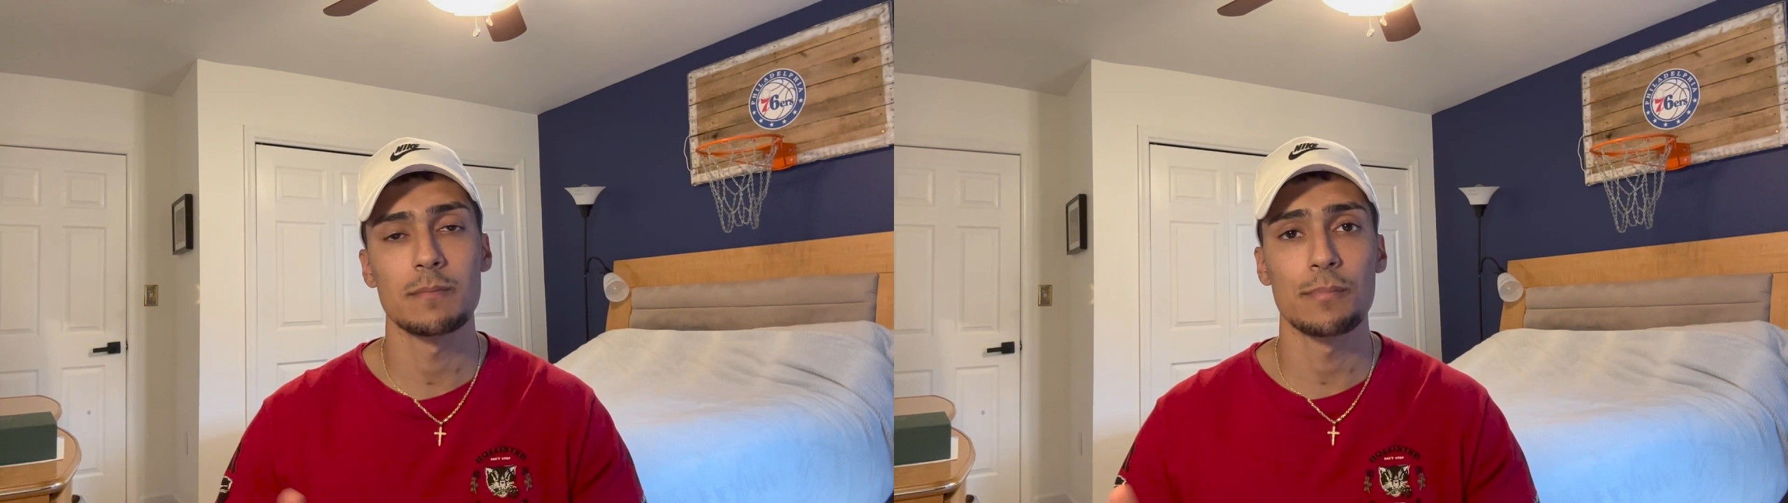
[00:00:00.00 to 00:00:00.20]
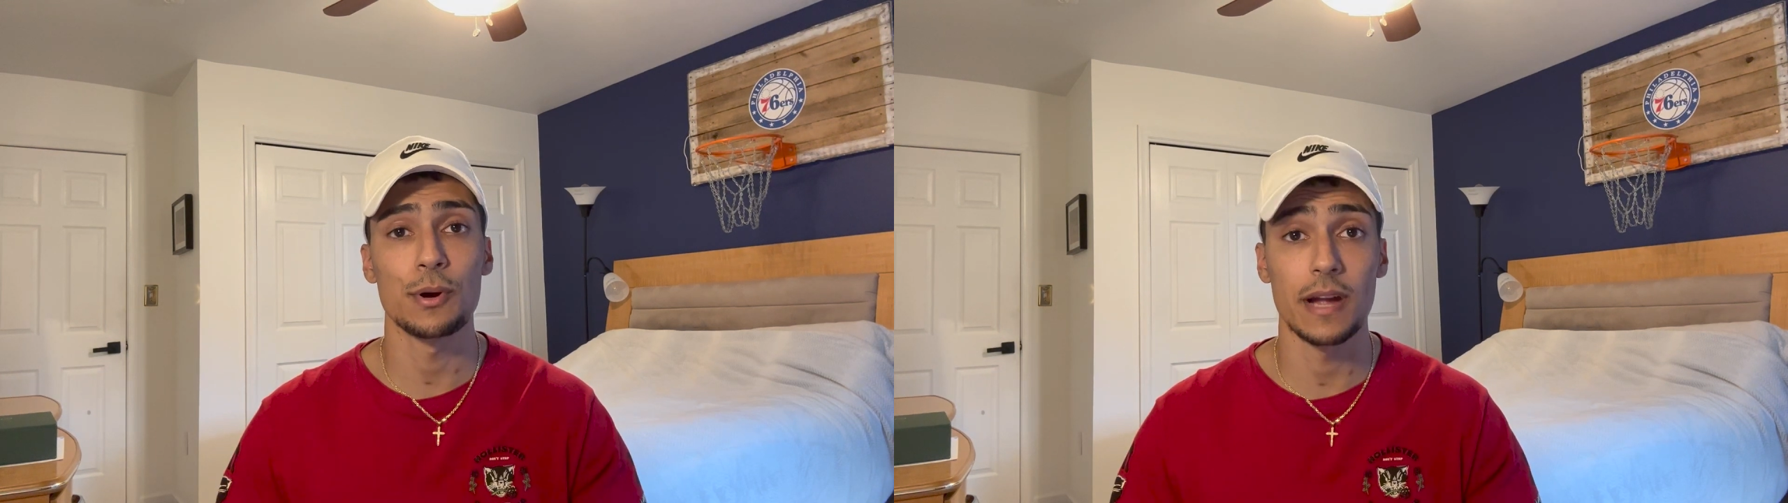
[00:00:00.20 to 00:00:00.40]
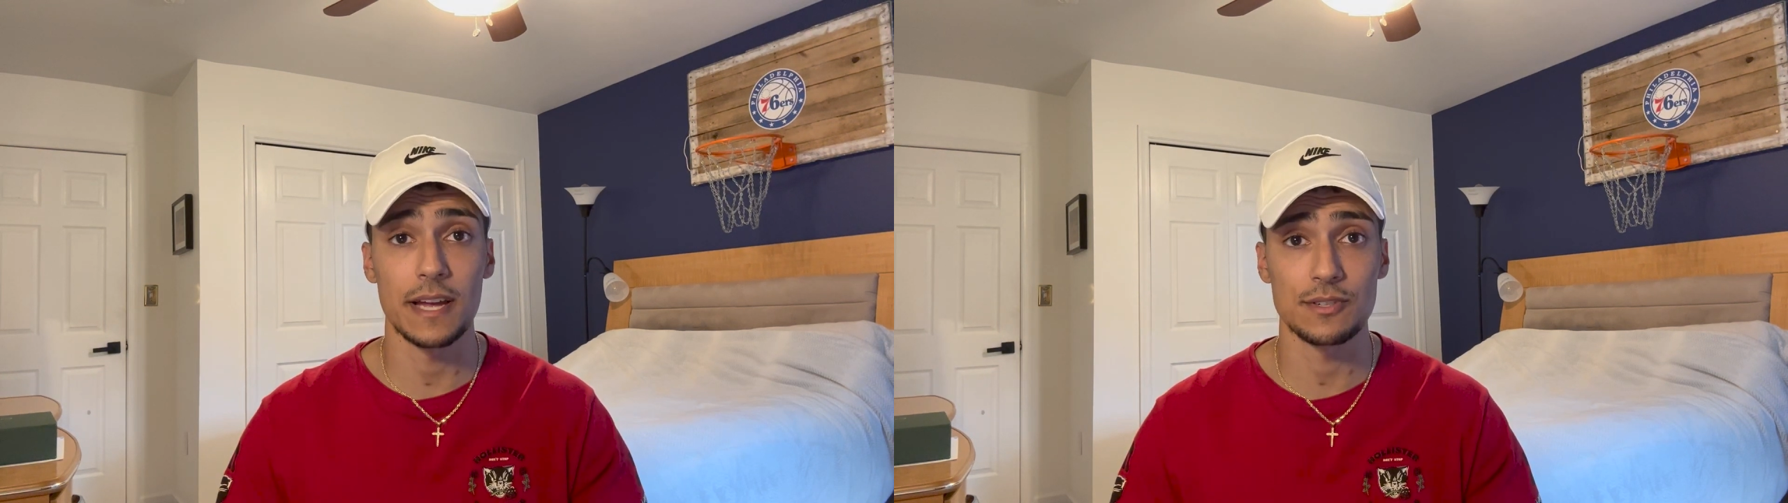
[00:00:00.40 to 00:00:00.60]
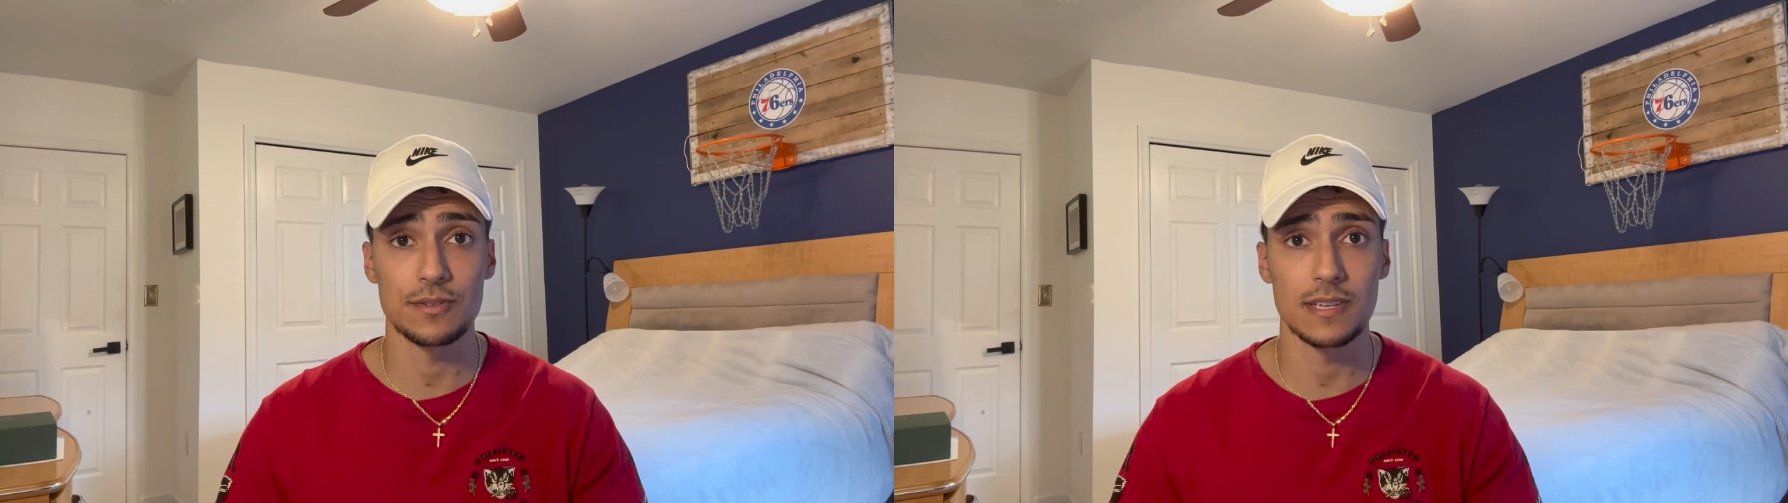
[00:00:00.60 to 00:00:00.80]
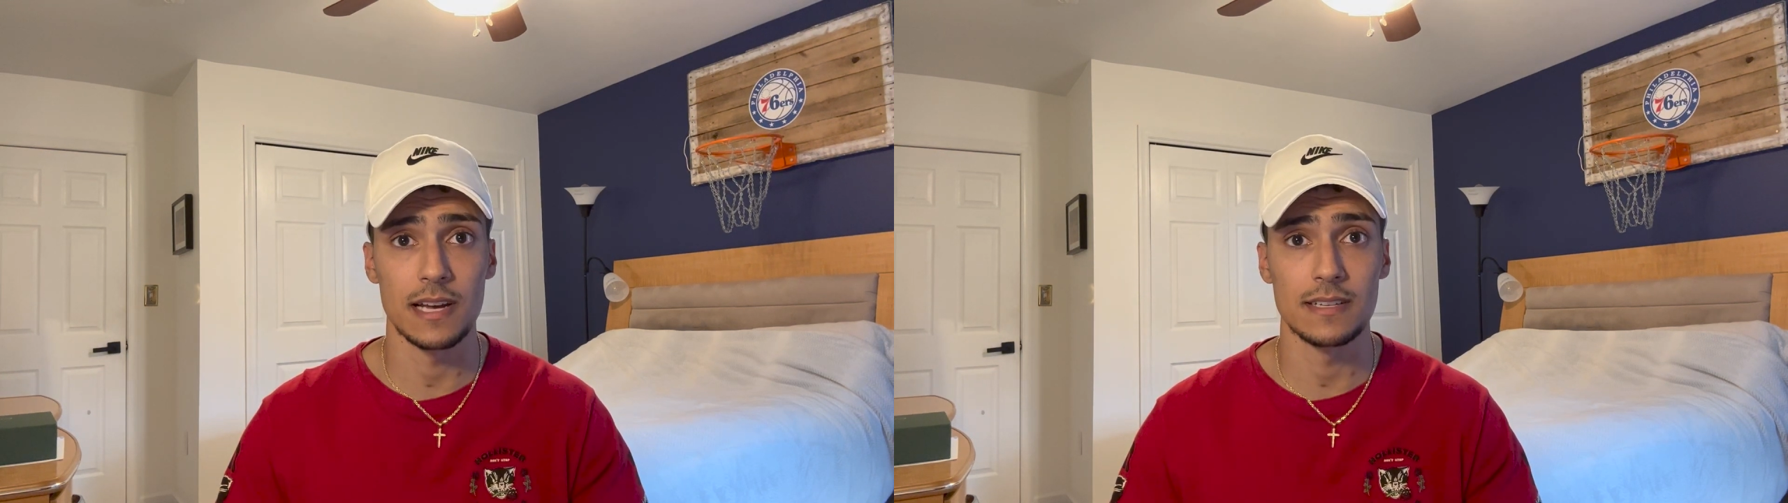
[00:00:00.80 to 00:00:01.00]
per
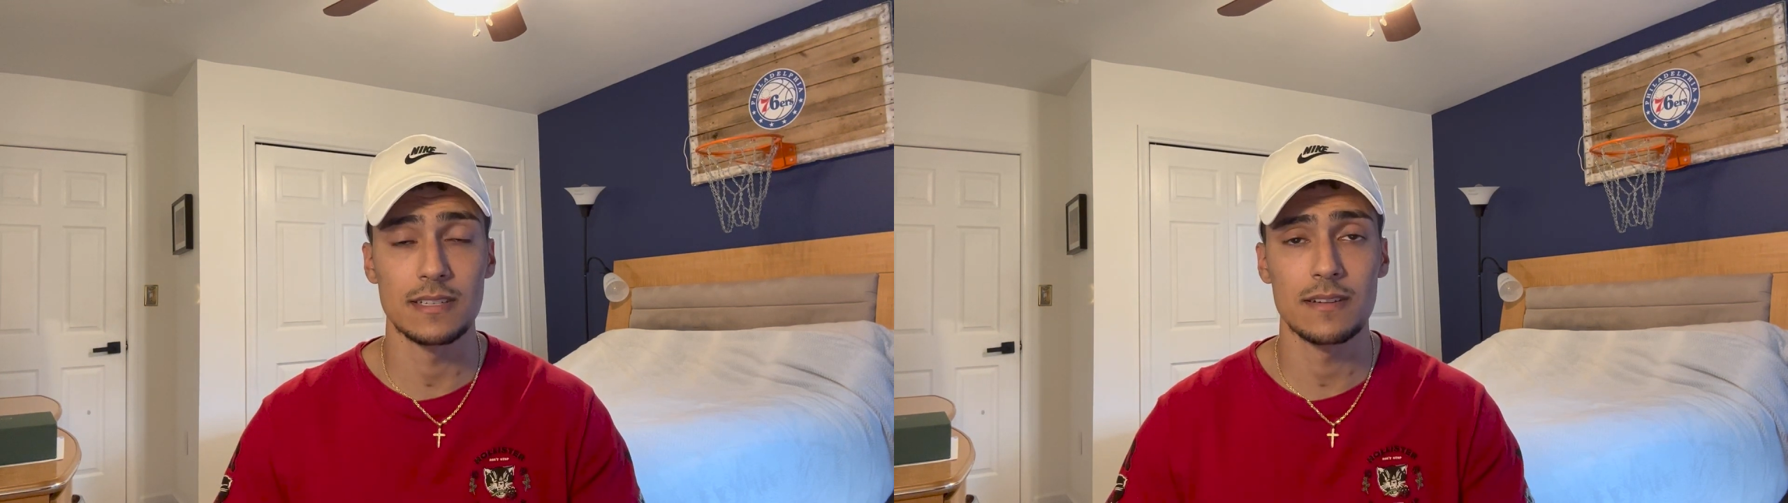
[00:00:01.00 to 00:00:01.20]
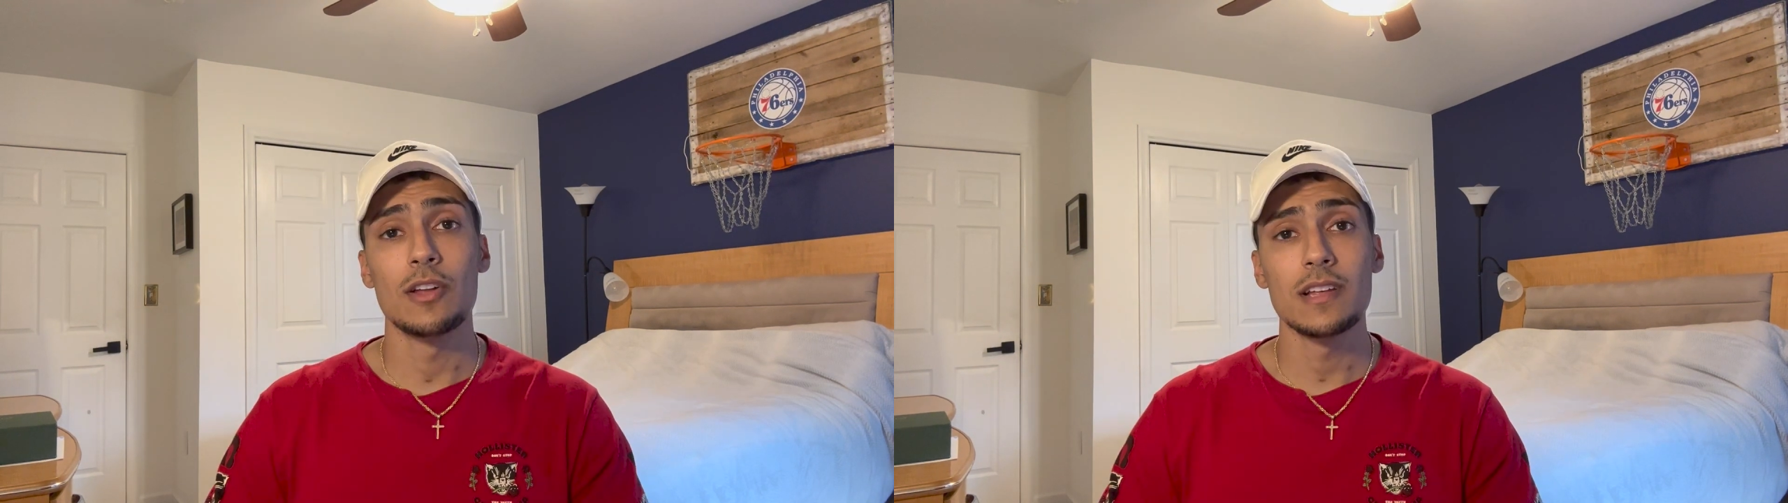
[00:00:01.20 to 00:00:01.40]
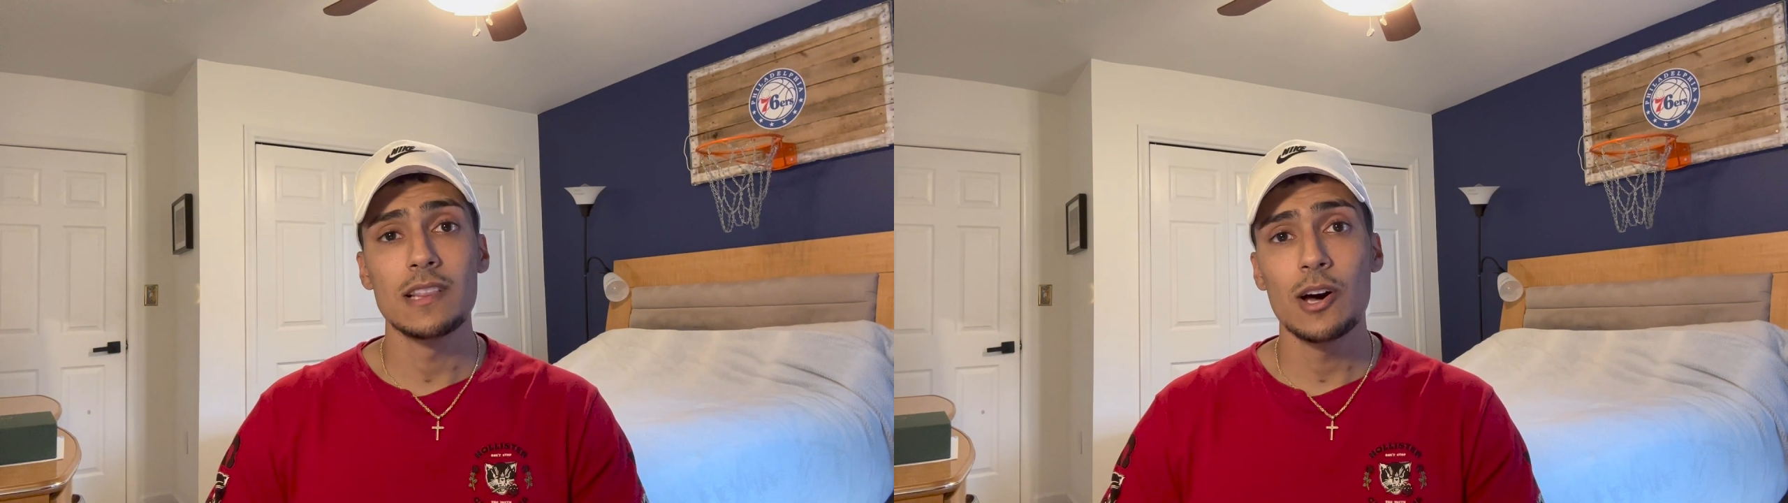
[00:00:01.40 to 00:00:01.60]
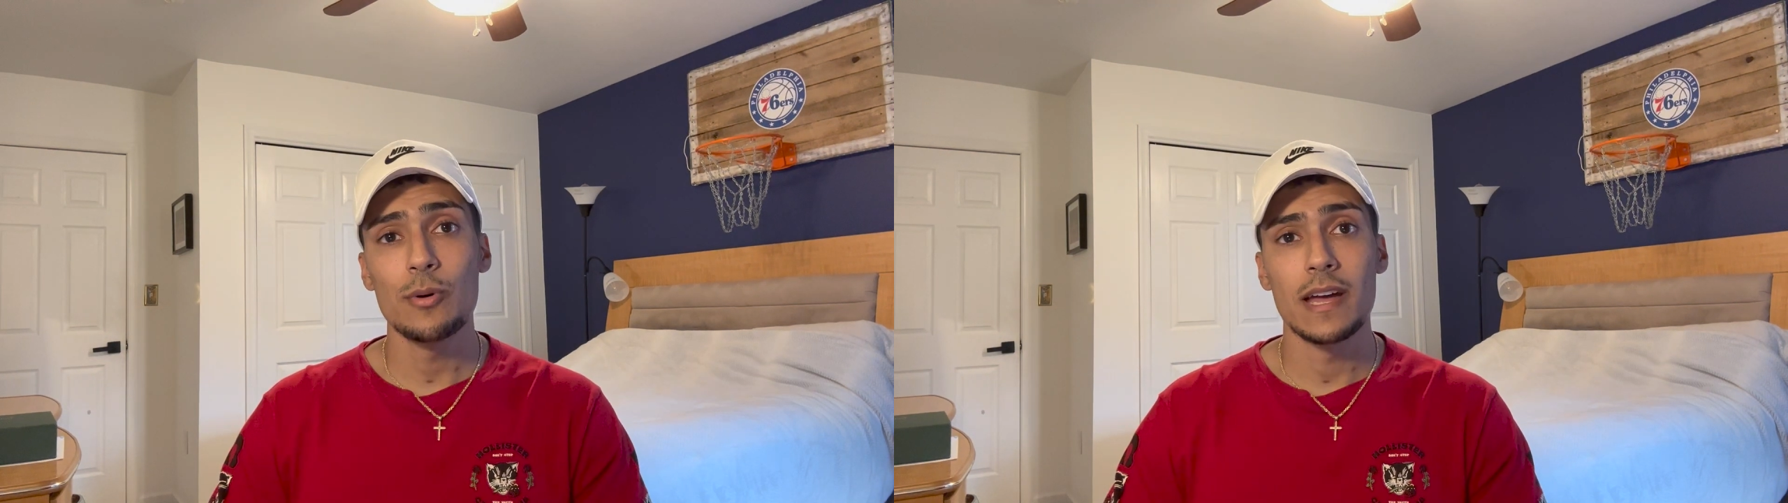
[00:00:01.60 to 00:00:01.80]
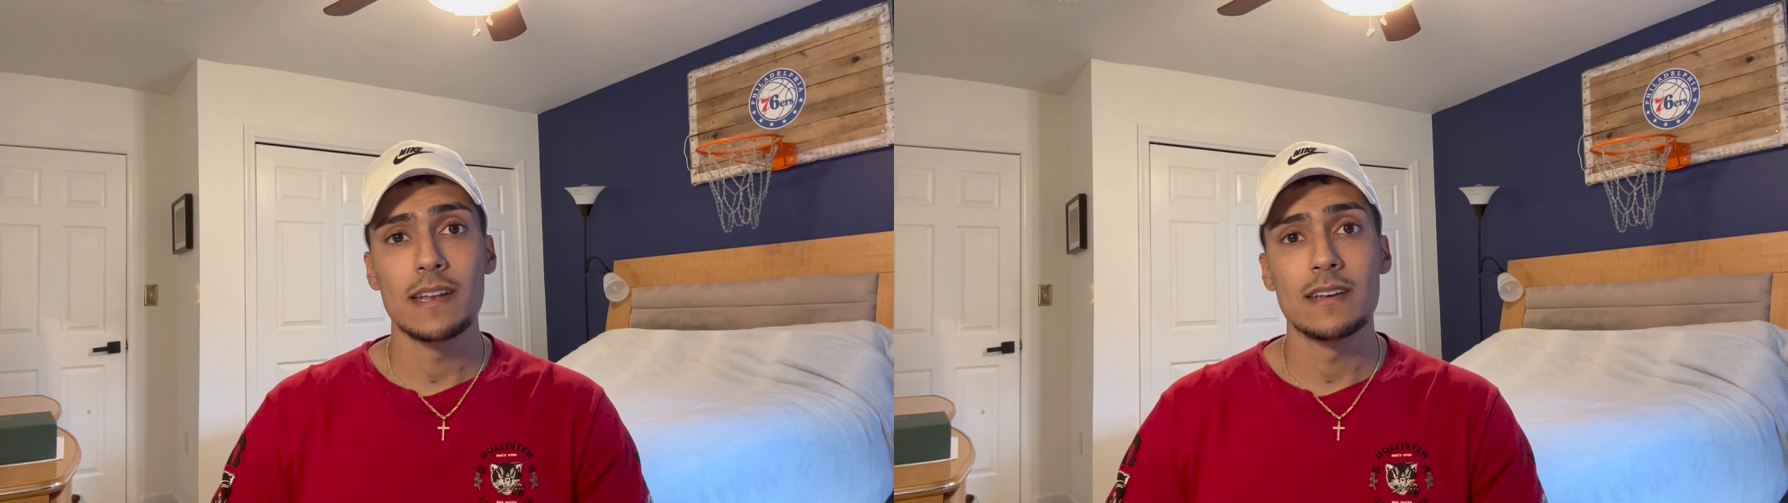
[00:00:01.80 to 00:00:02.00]
exercise. On the low
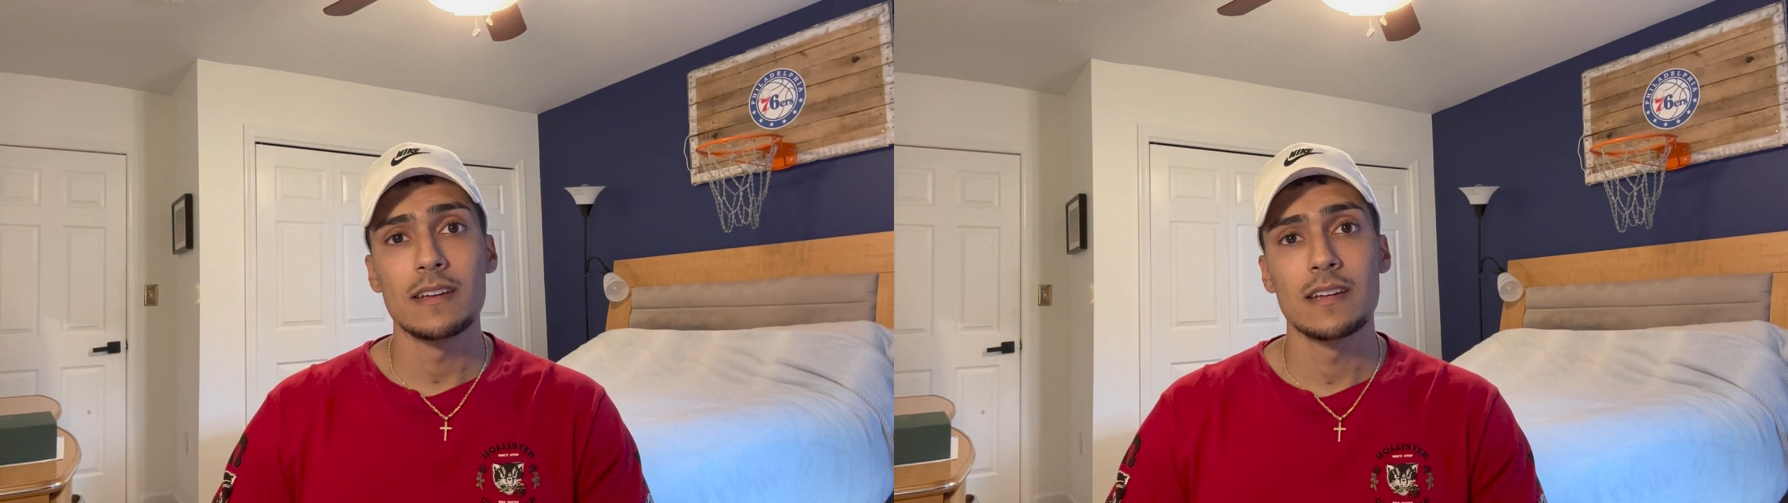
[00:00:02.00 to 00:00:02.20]
end,